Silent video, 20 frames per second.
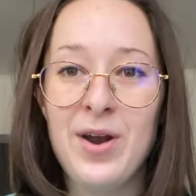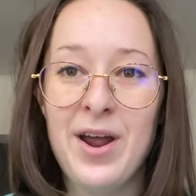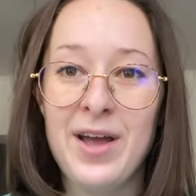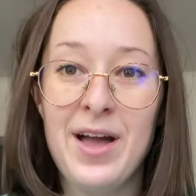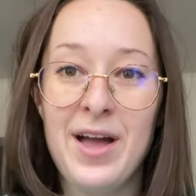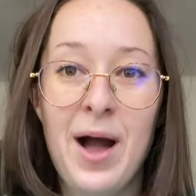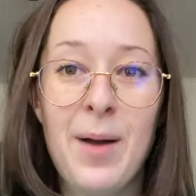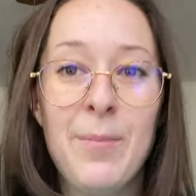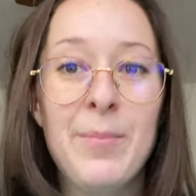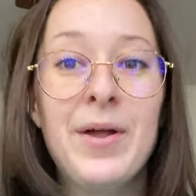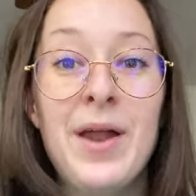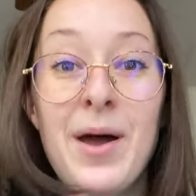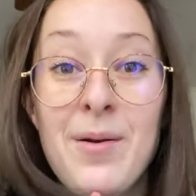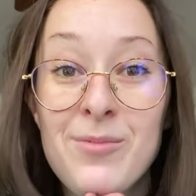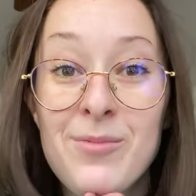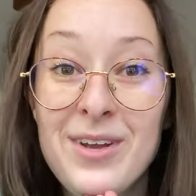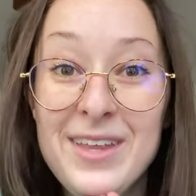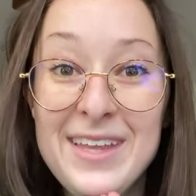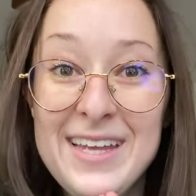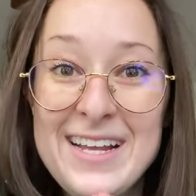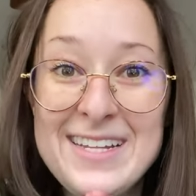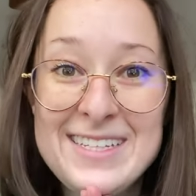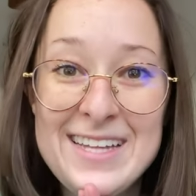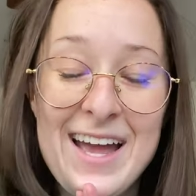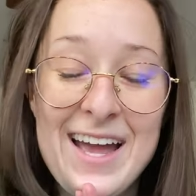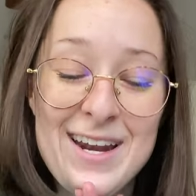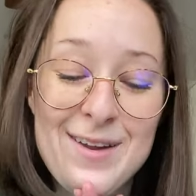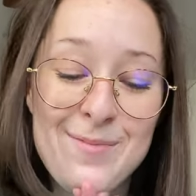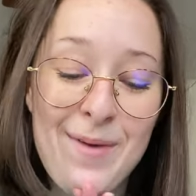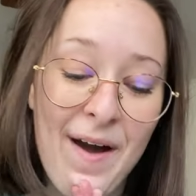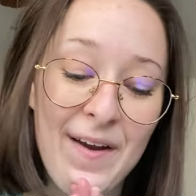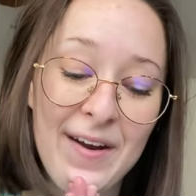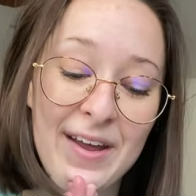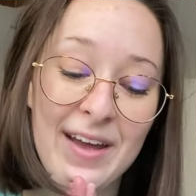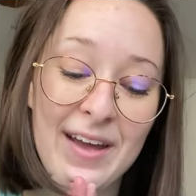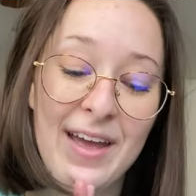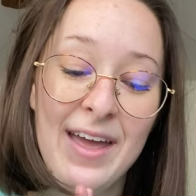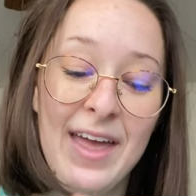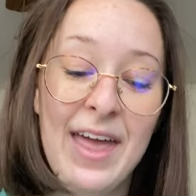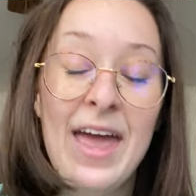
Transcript: I got, but I'm really excited about it.